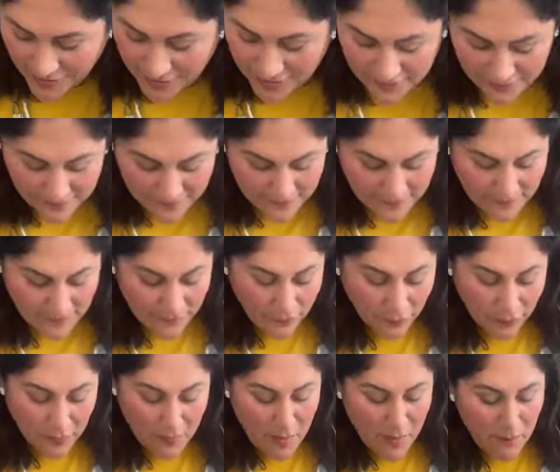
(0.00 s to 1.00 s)
right,
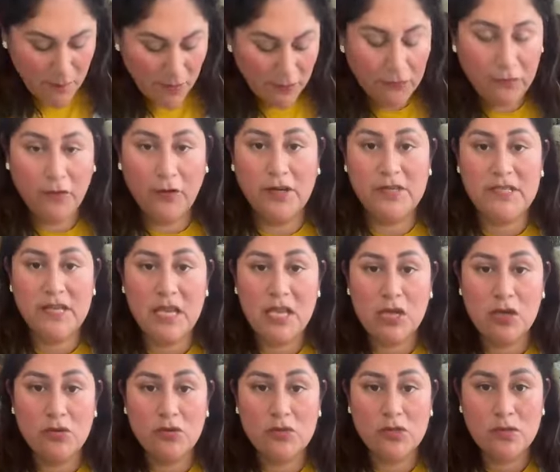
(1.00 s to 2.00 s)
so remember,
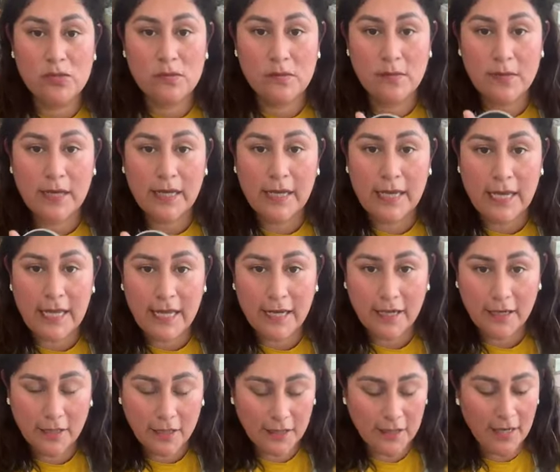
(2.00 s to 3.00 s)
first I use
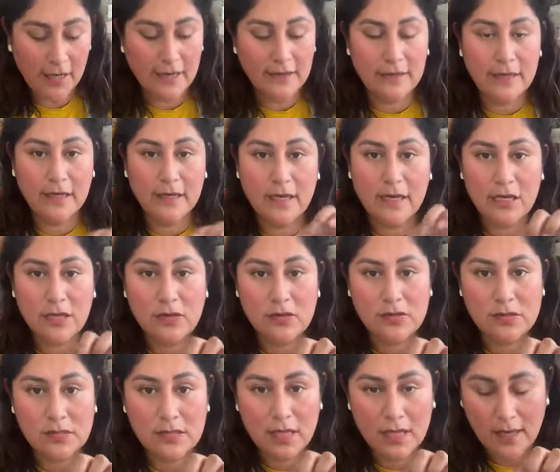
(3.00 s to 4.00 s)
clear and then
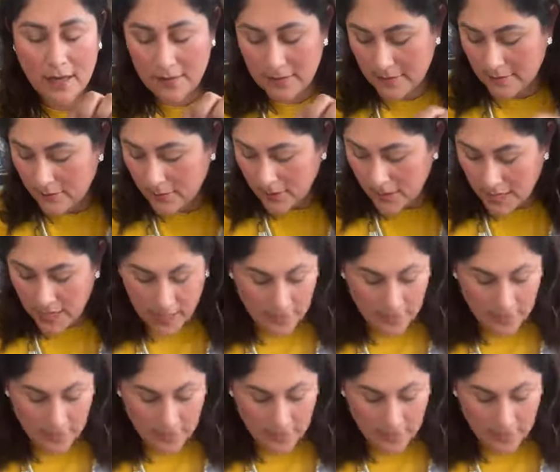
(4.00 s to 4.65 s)
I use the